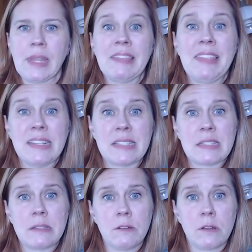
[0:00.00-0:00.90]

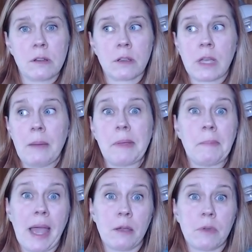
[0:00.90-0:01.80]
that's coming
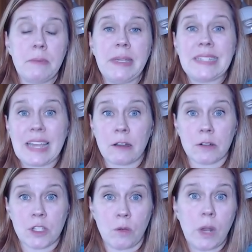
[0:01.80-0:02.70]
back with me to
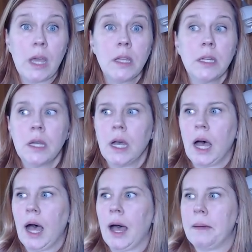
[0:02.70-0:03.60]
Arizona.
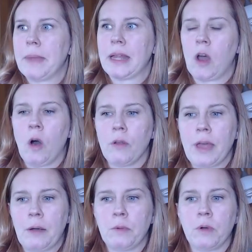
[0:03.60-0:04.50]
Um, and all
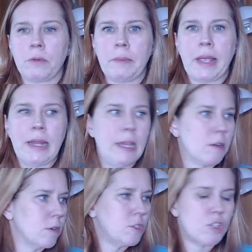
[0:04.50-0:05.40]
that will remain
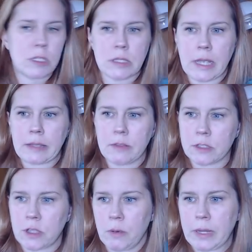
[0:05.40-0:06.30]
here is just like the
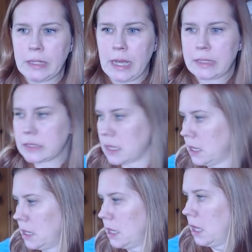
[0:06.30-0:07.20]
sewing desk,
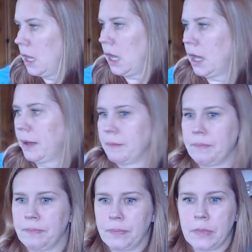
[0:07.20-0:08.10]

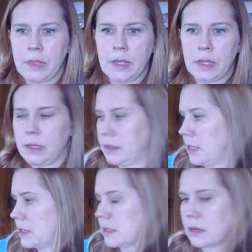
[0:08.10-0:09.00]
um, the
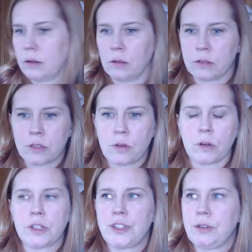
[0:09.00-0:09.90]
this little
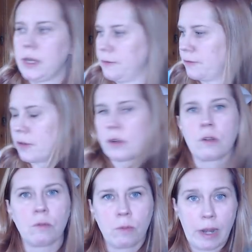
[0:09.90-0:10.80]
storage unit
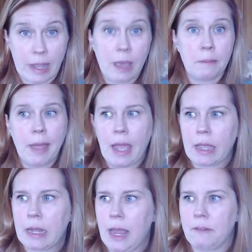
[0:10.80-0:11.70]
for when I come
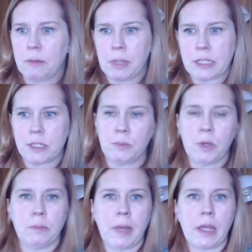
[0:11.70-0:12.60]
back and I have a place to
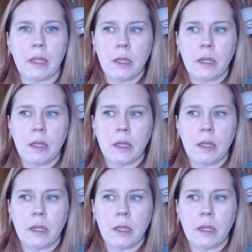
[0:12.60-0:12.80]
put my